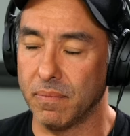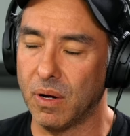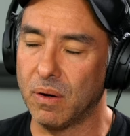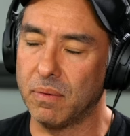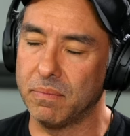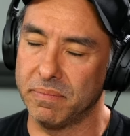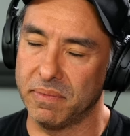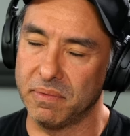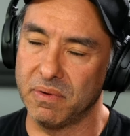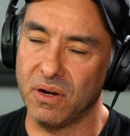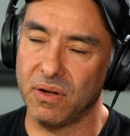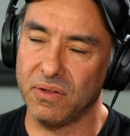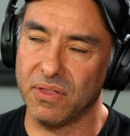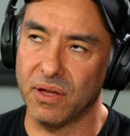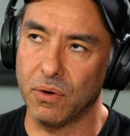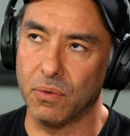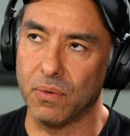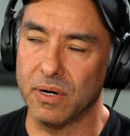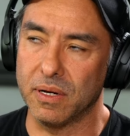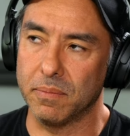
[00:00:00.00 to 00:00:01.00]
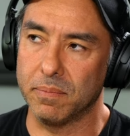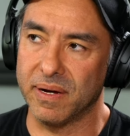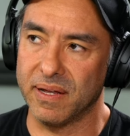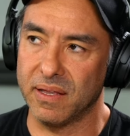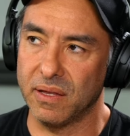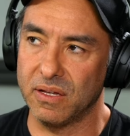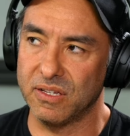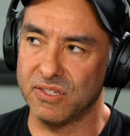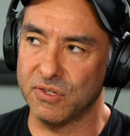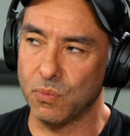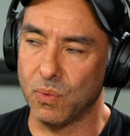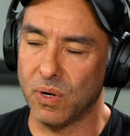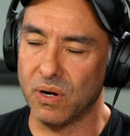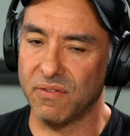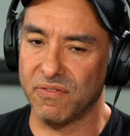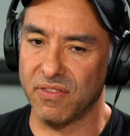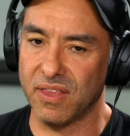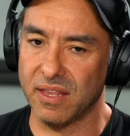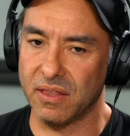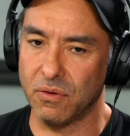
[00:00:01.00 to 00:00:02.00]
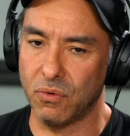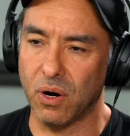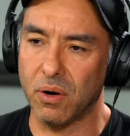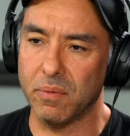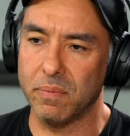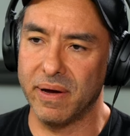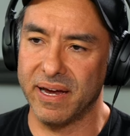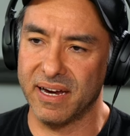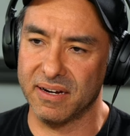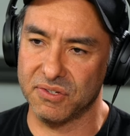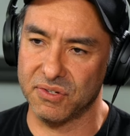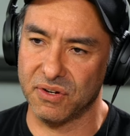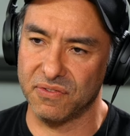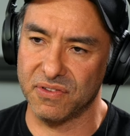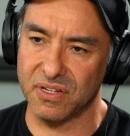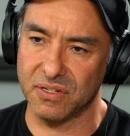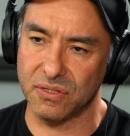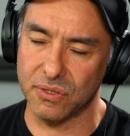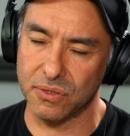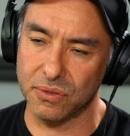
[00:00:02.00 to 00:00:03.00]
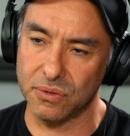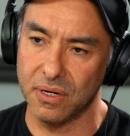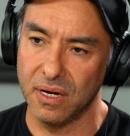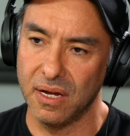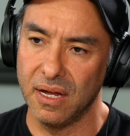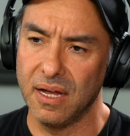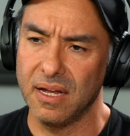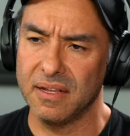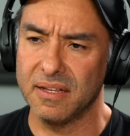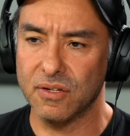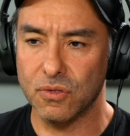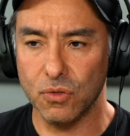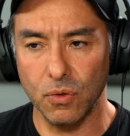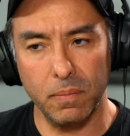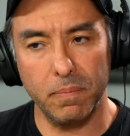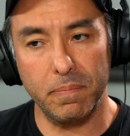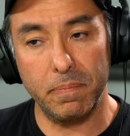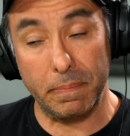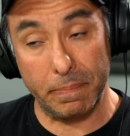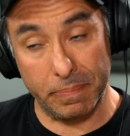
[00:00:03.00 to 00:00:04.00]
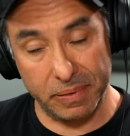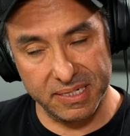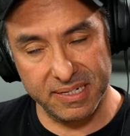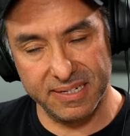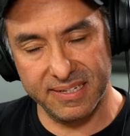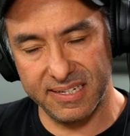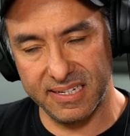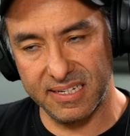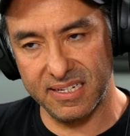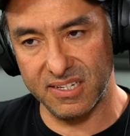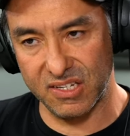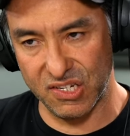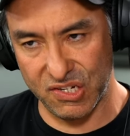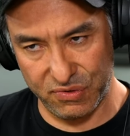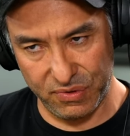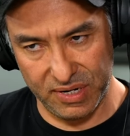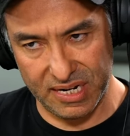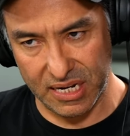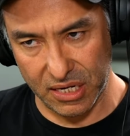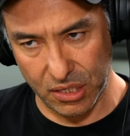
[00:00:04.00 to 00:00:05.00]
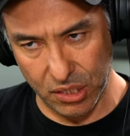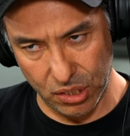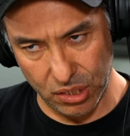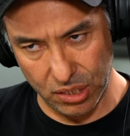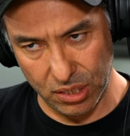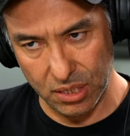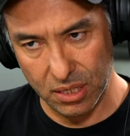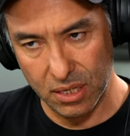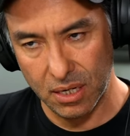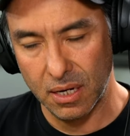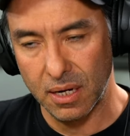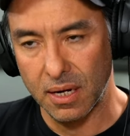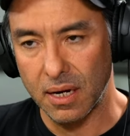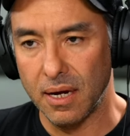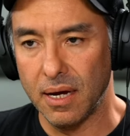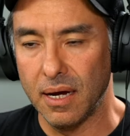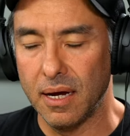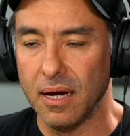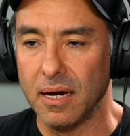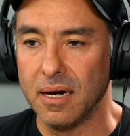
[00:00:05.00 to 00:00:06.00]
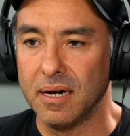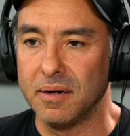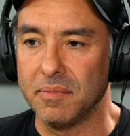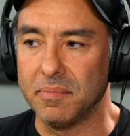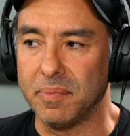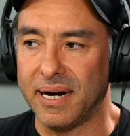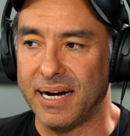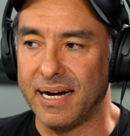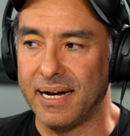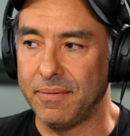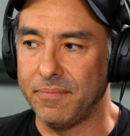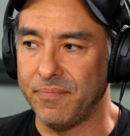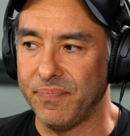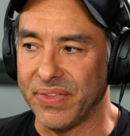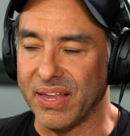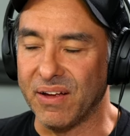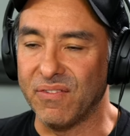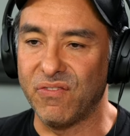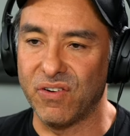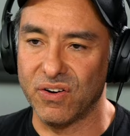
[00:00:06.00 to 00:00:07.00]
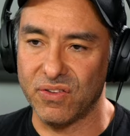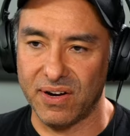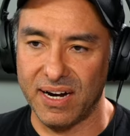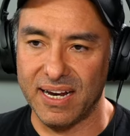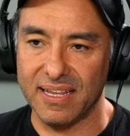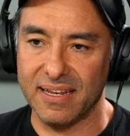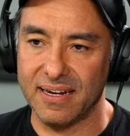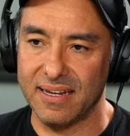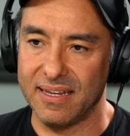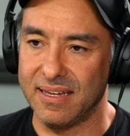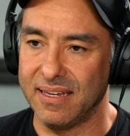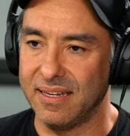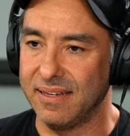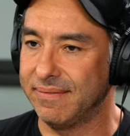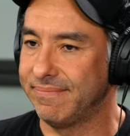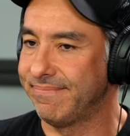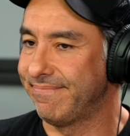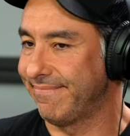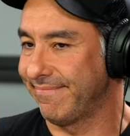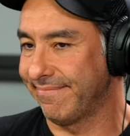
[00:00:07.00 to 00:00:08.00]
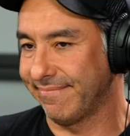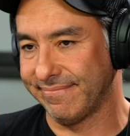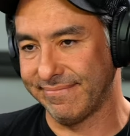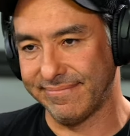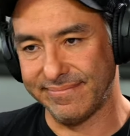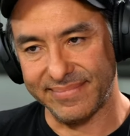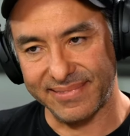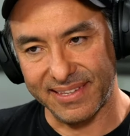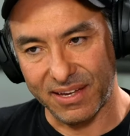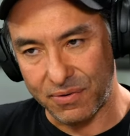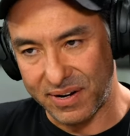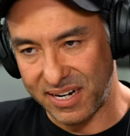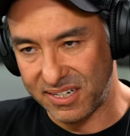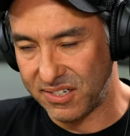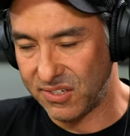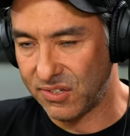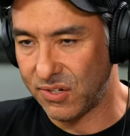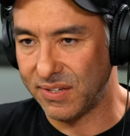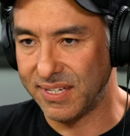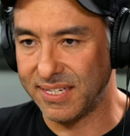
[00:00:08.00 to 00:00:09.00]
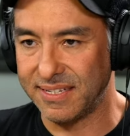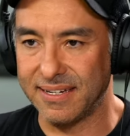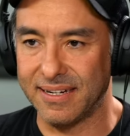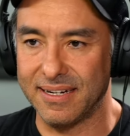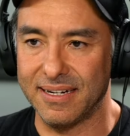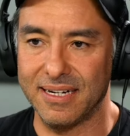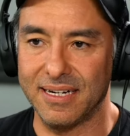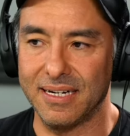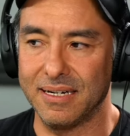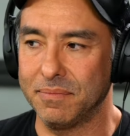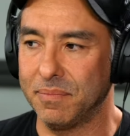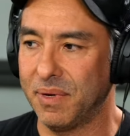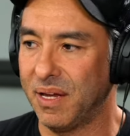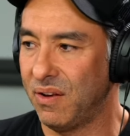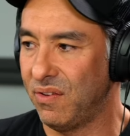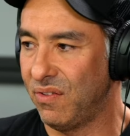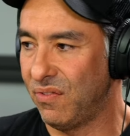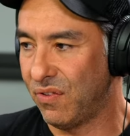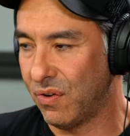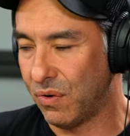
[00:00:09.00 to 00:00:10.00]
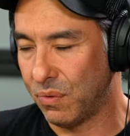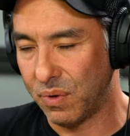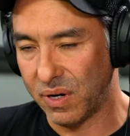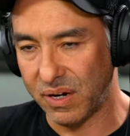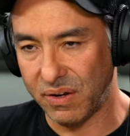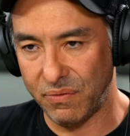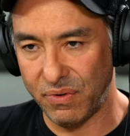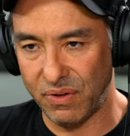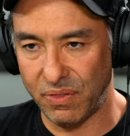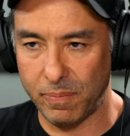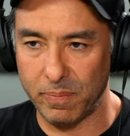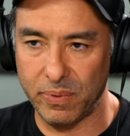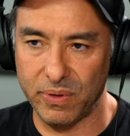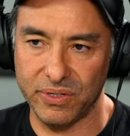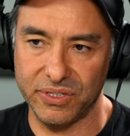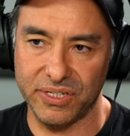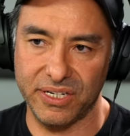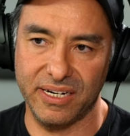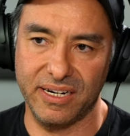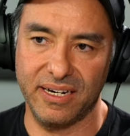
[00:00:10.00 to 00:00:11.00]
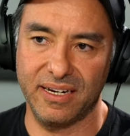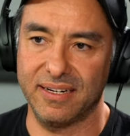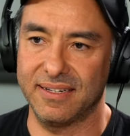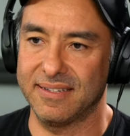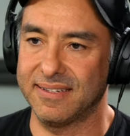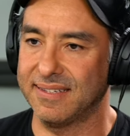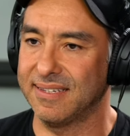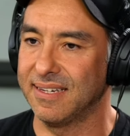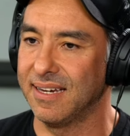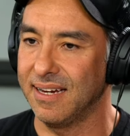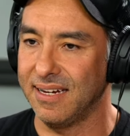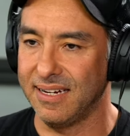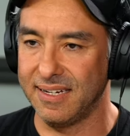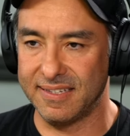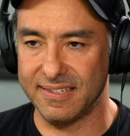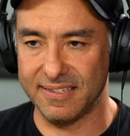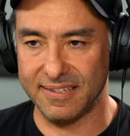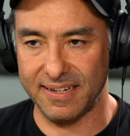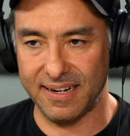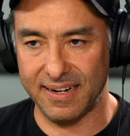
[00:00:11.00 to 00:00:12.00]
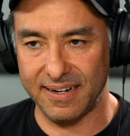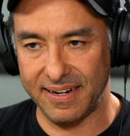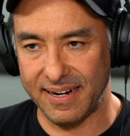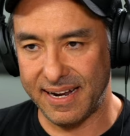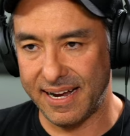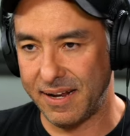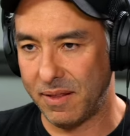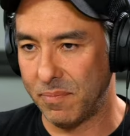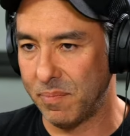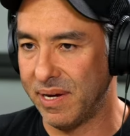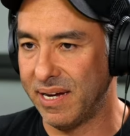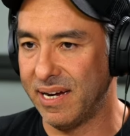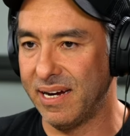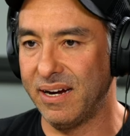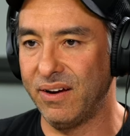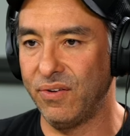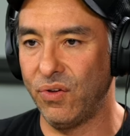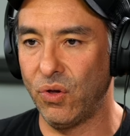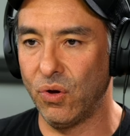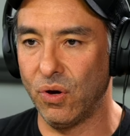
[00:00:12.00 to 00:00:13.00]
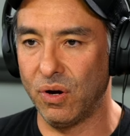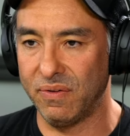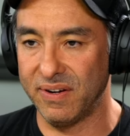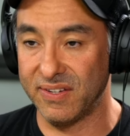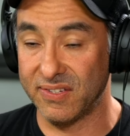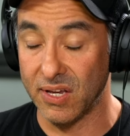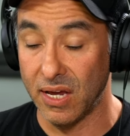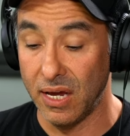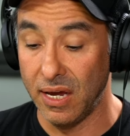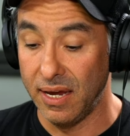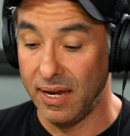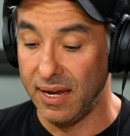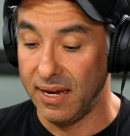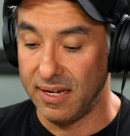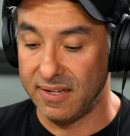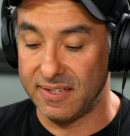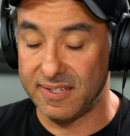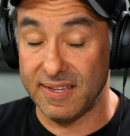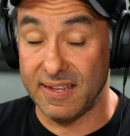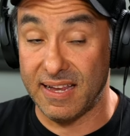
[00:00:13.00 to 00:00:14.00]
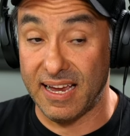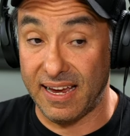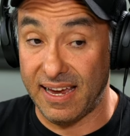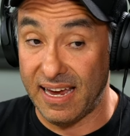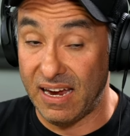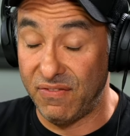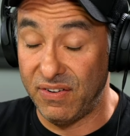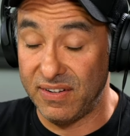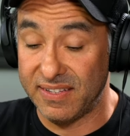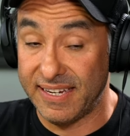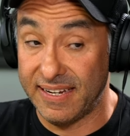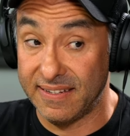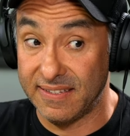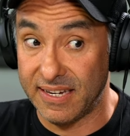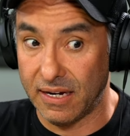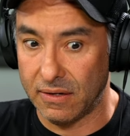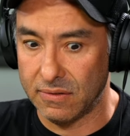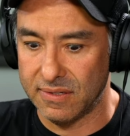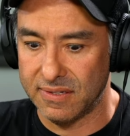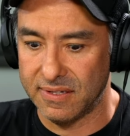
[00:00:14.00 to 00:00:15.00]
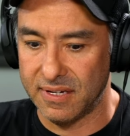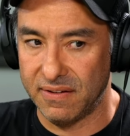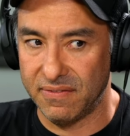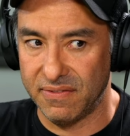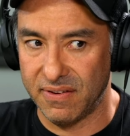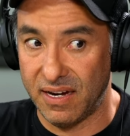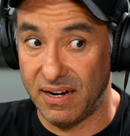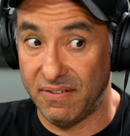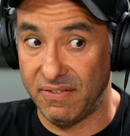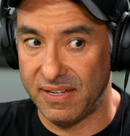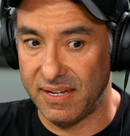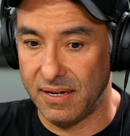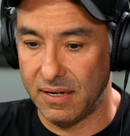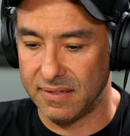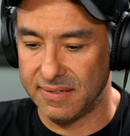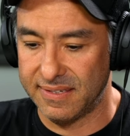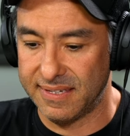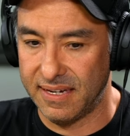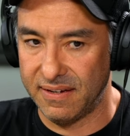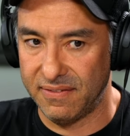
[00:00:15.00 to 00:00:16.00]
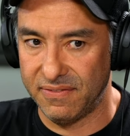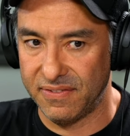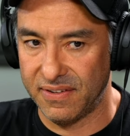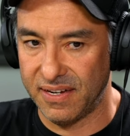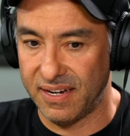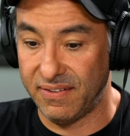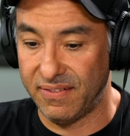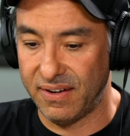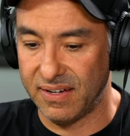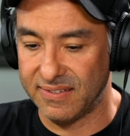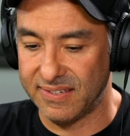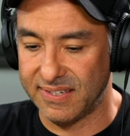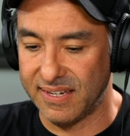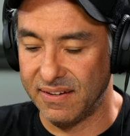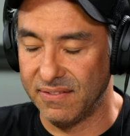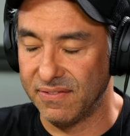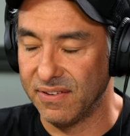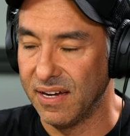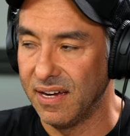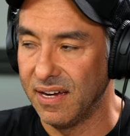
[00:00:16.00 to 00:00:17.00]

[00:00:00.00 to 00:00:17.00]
Oh, not the only, but it's one of the drawbacks of the tool. The tool yeah. per se is really good. Yeah, it is a very good. But tool. unfortunately, crashes all the time, and if you're working with projects, it's a nightmare. You always it's like every 10 seconds save every 10 save yeah. save